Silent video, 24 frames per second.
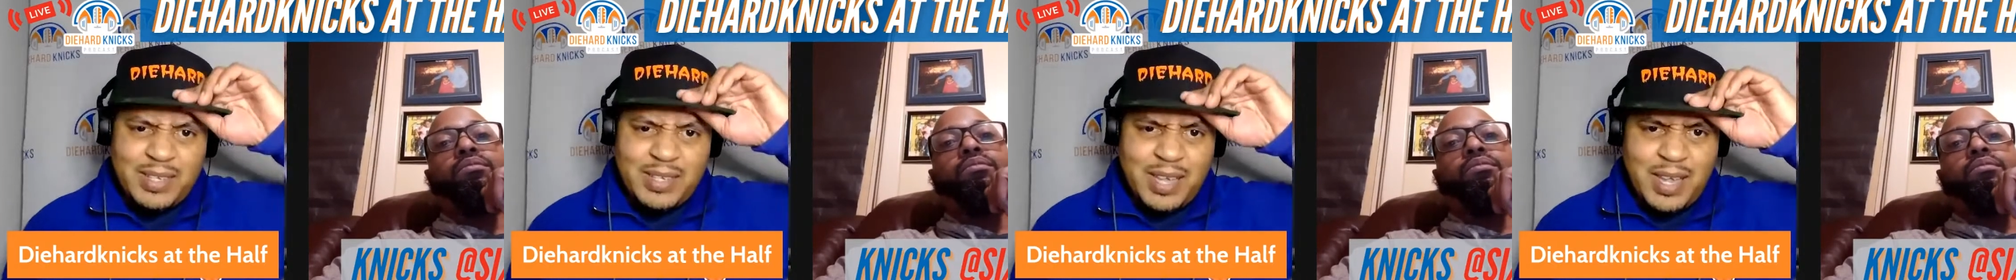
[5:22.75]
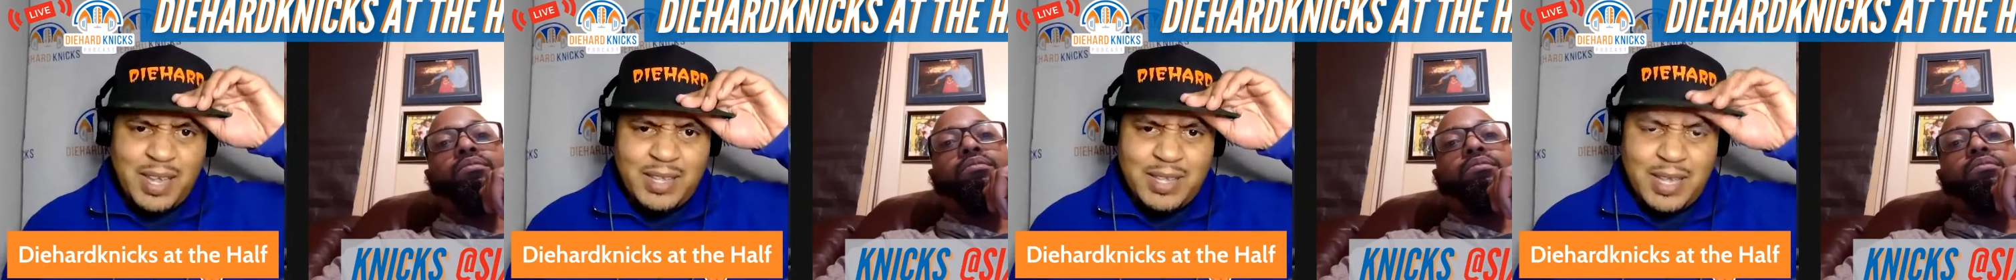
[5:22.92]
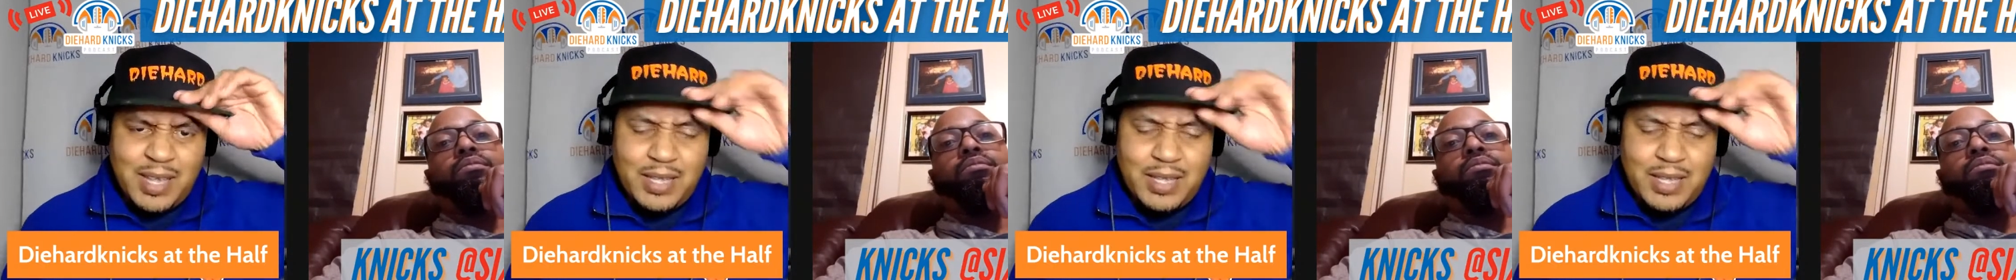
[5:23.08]

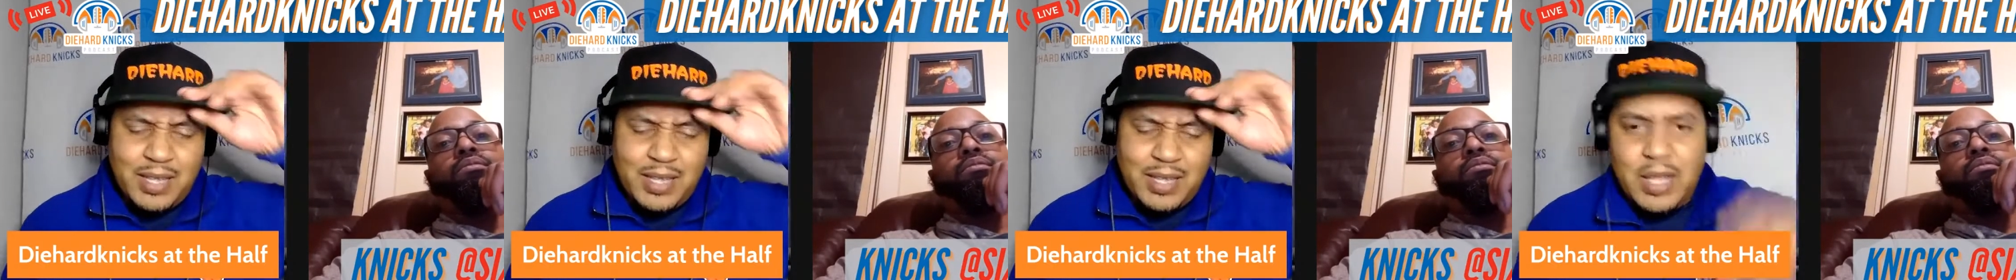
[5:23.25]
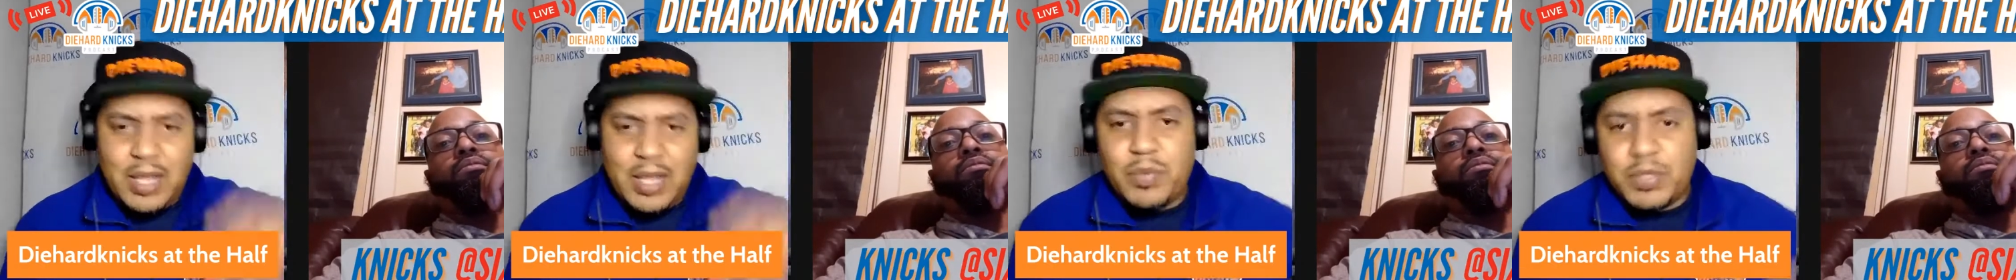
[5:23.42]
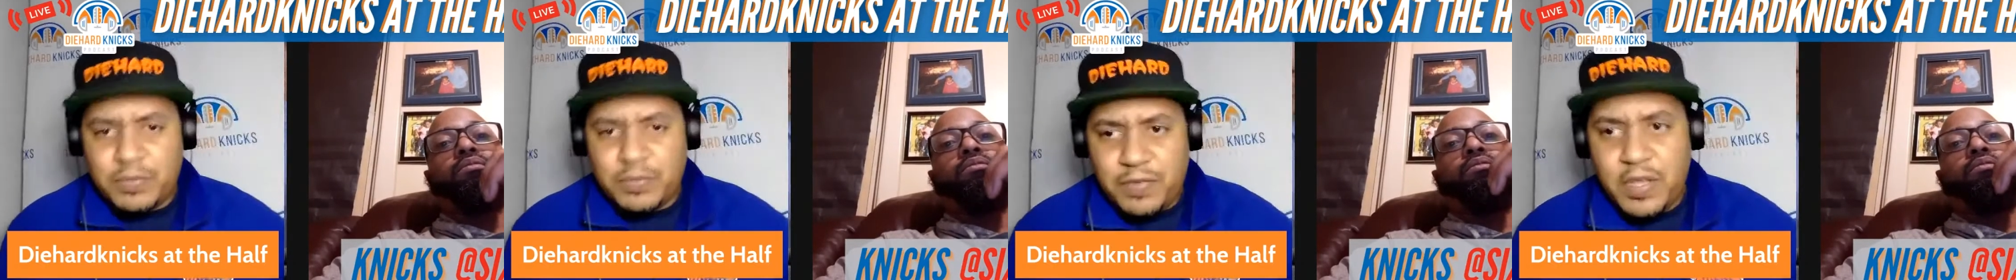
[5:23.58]
saying that
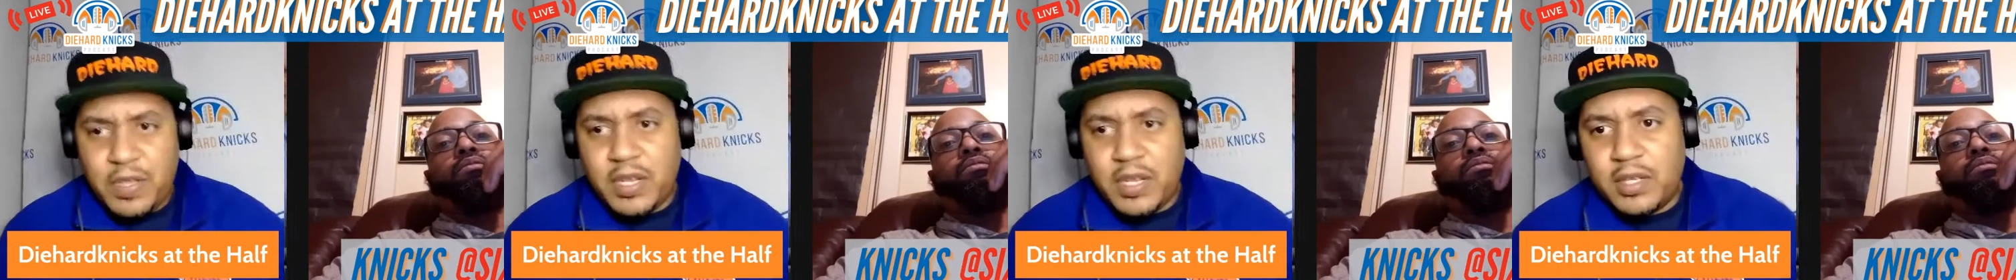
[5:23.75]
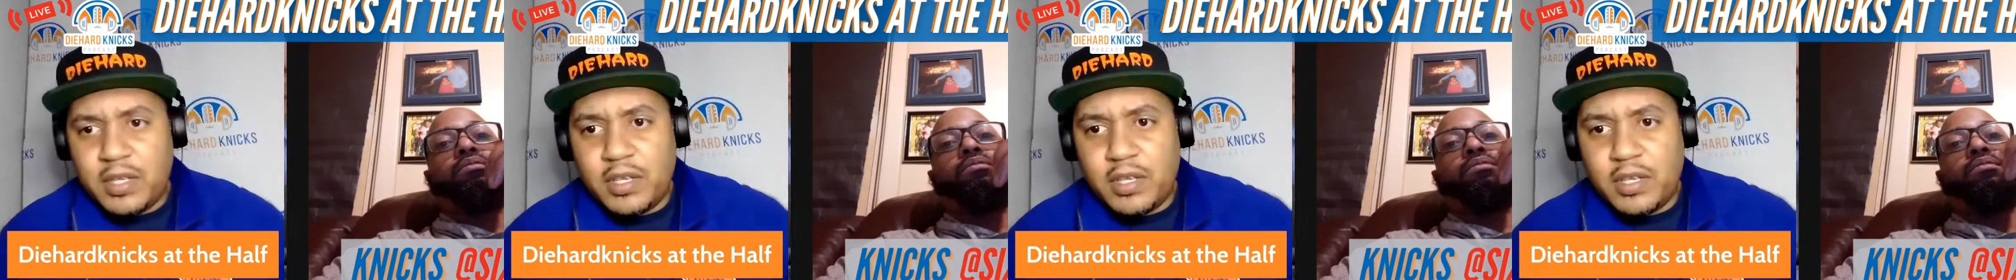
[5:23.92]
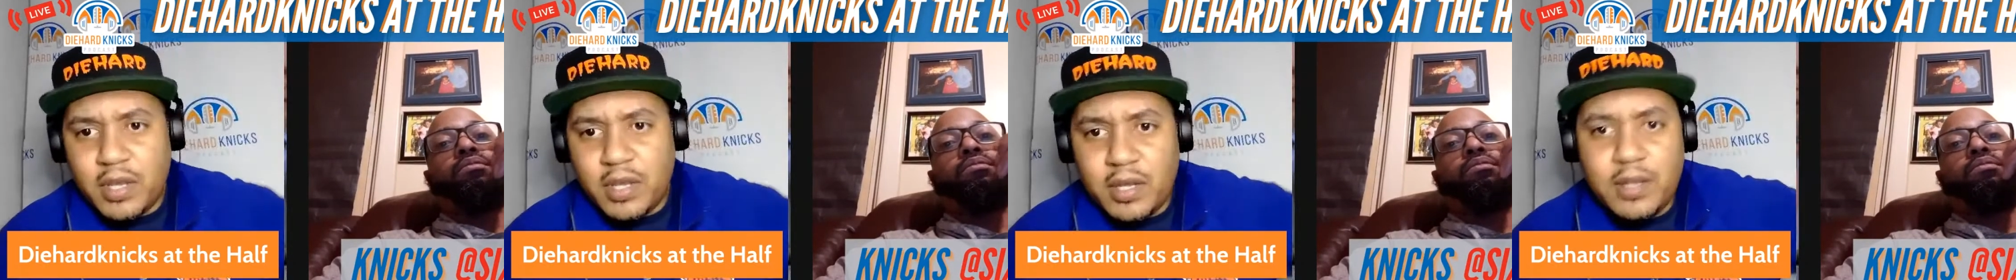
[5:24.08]
he was
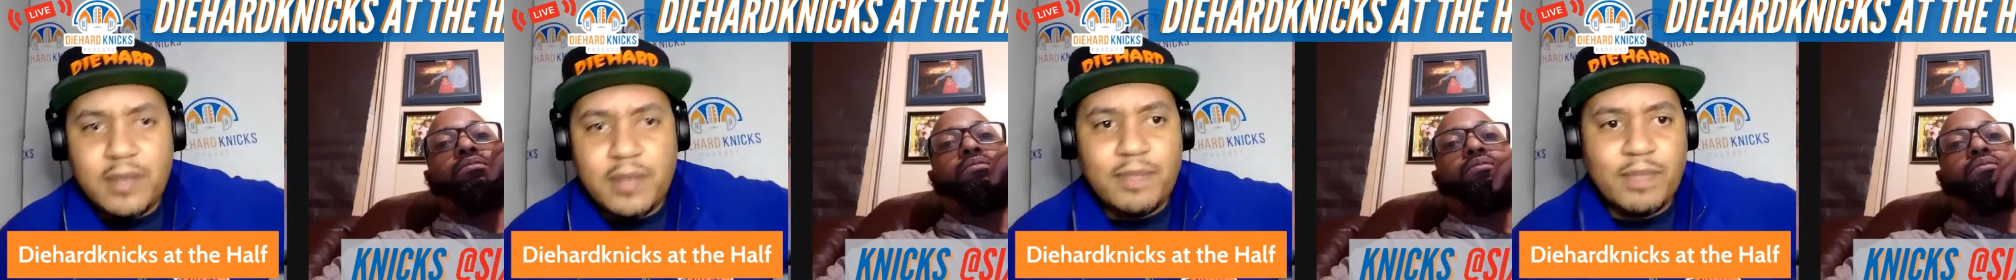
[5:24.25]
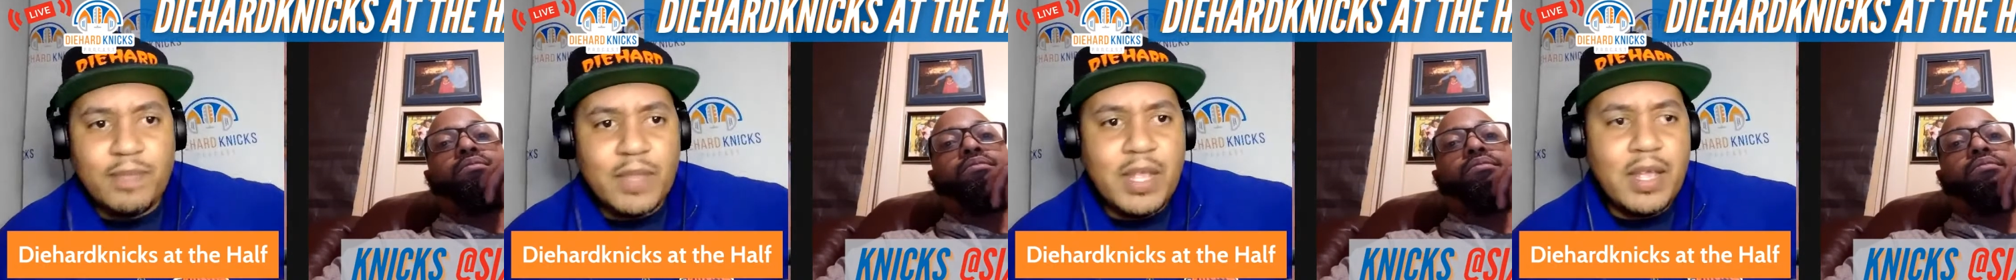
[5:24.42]
feeling good